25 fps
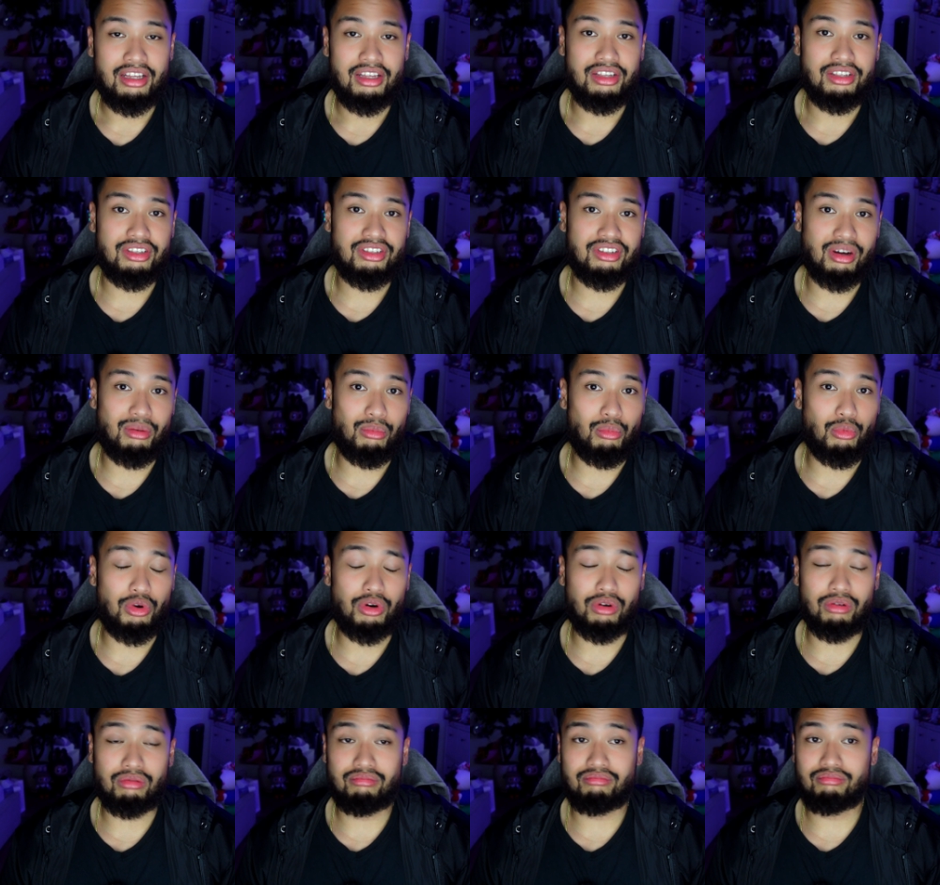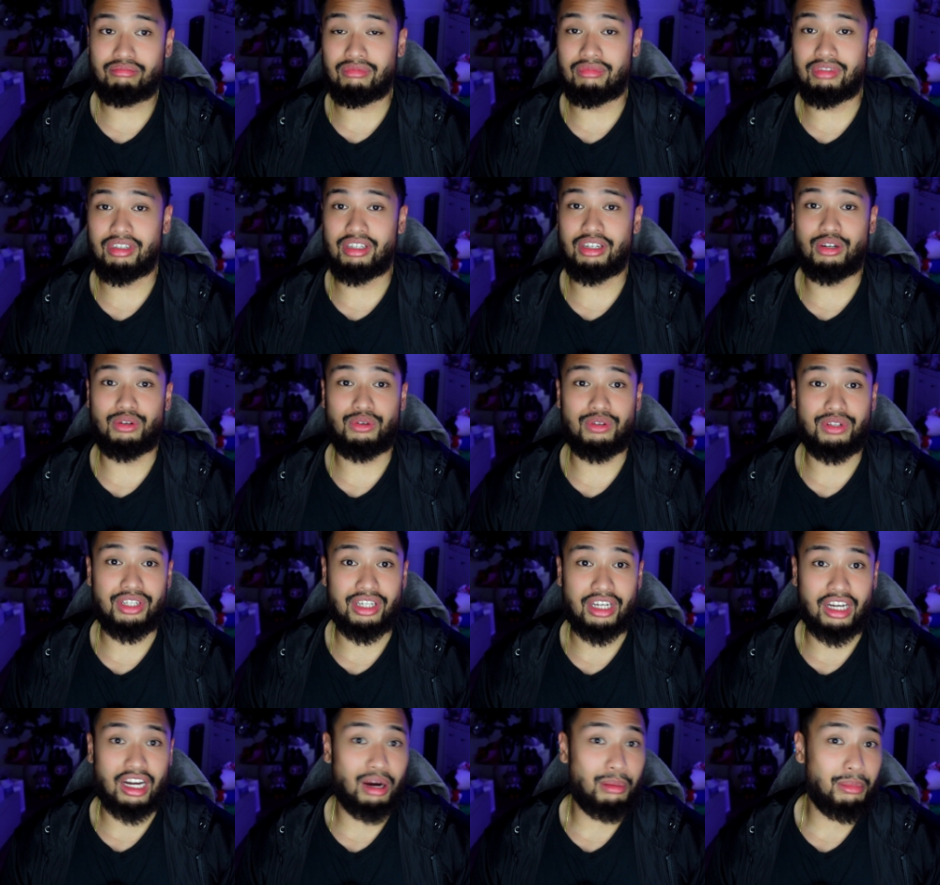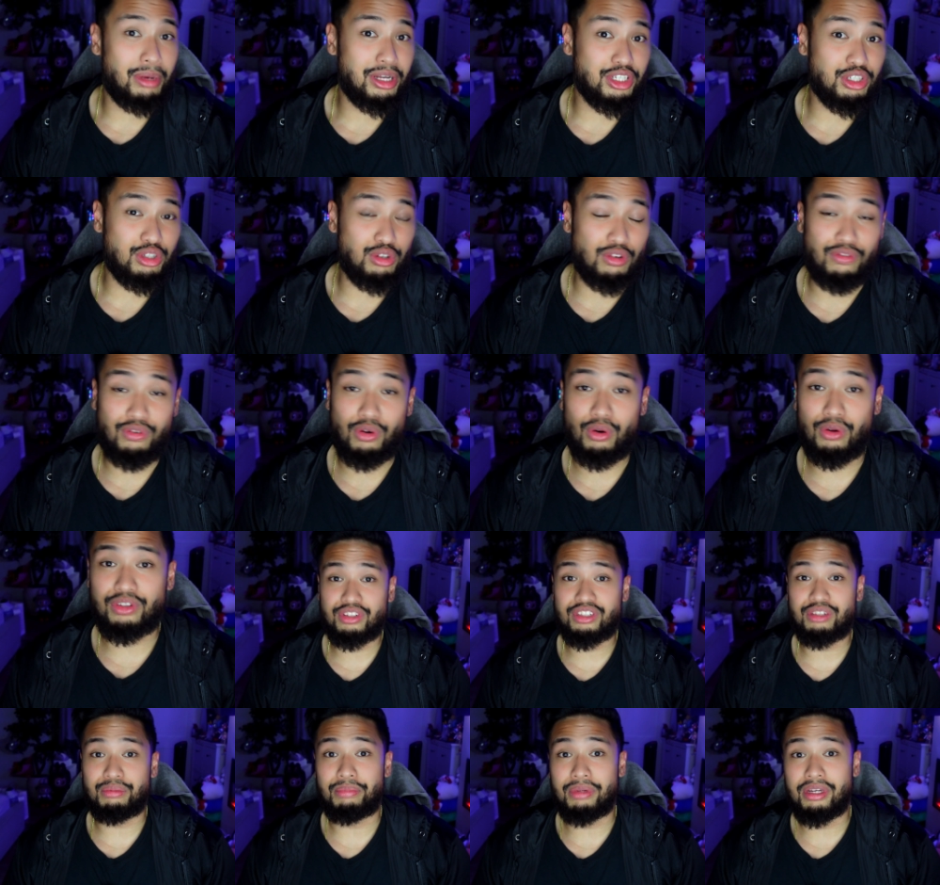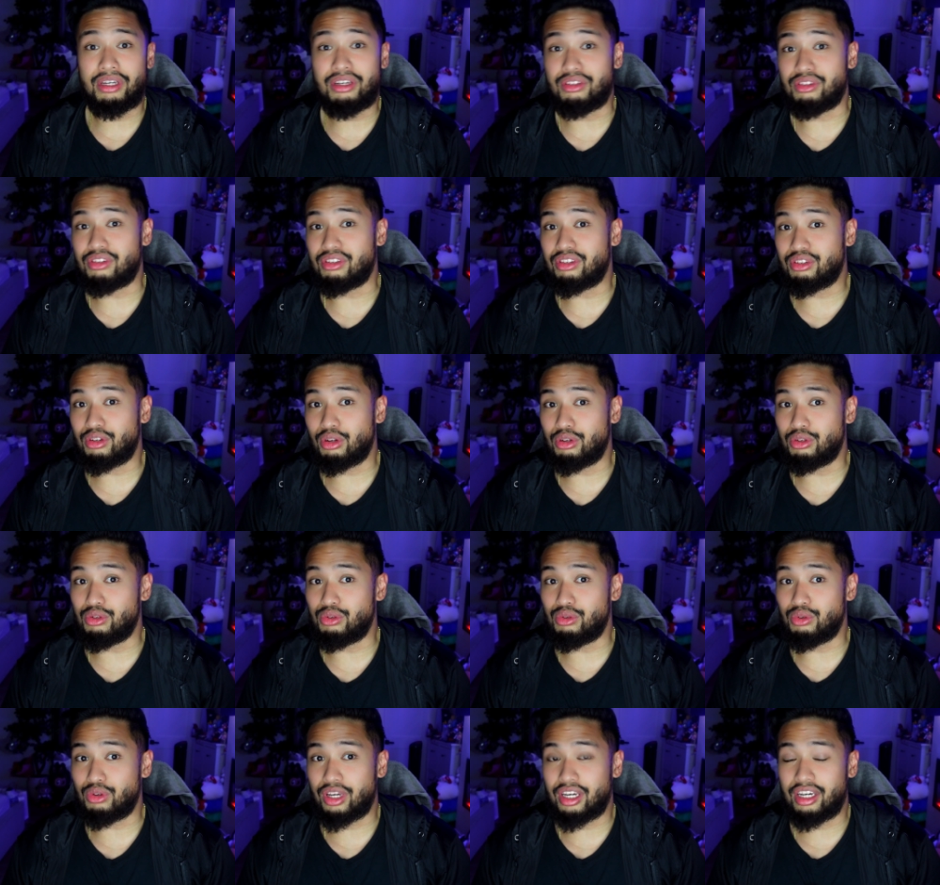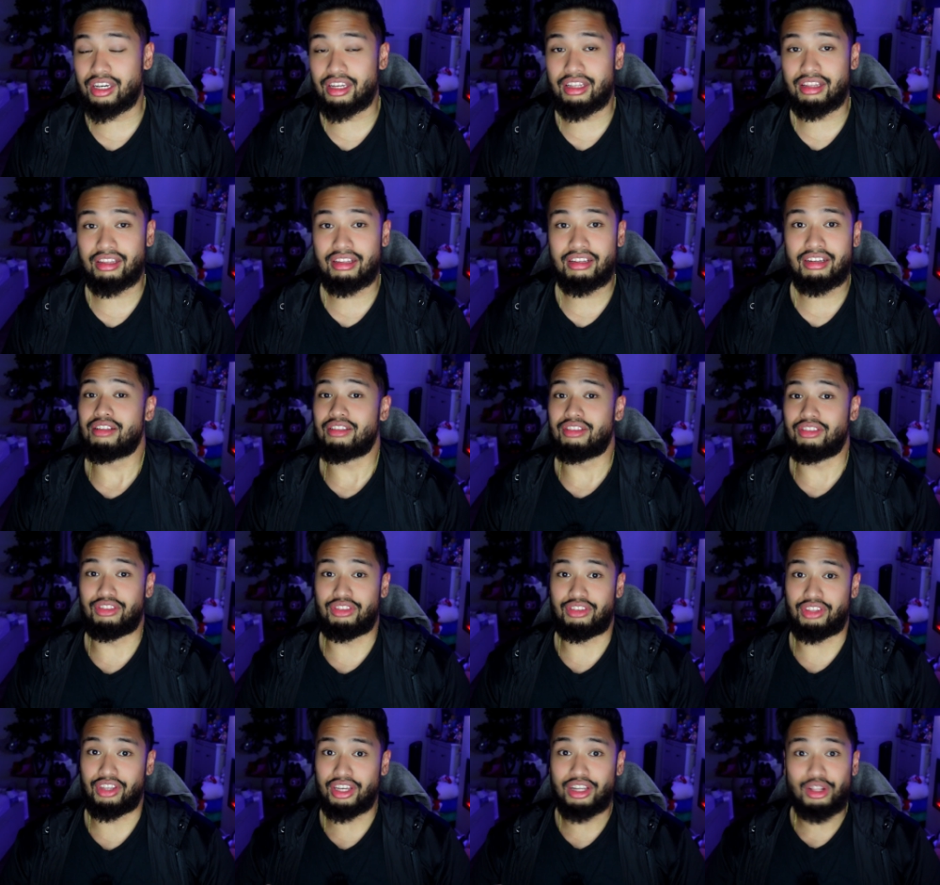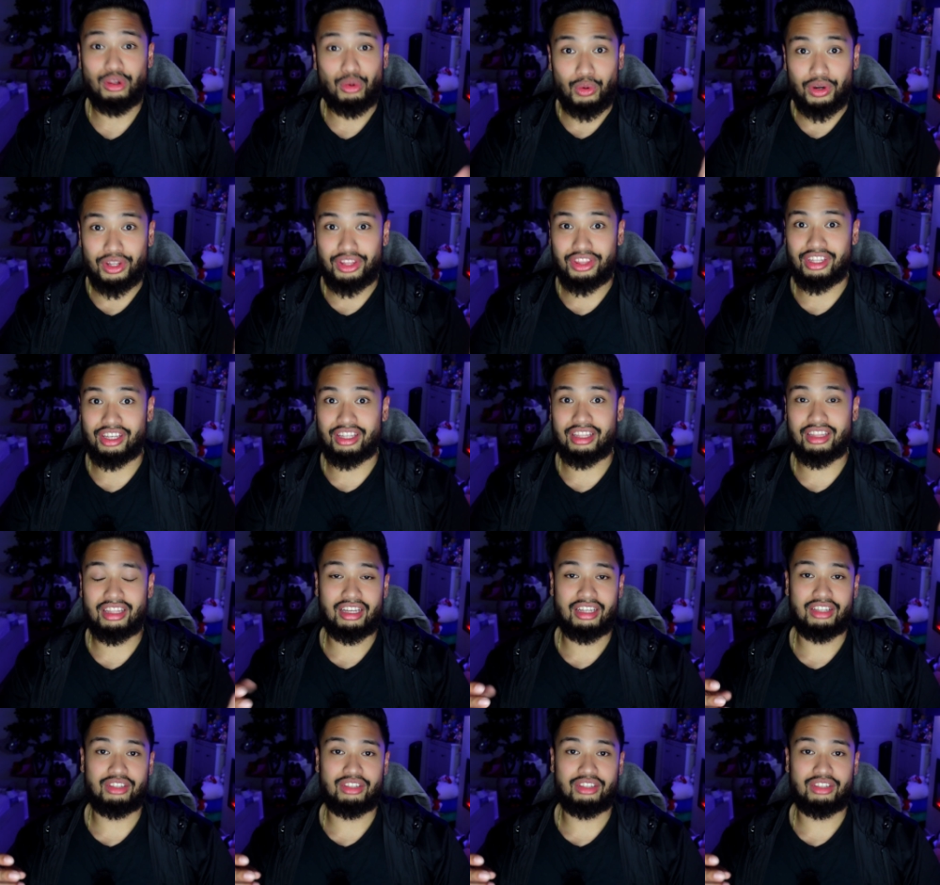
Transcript: Some will literally come at you full speed so you can deal with it,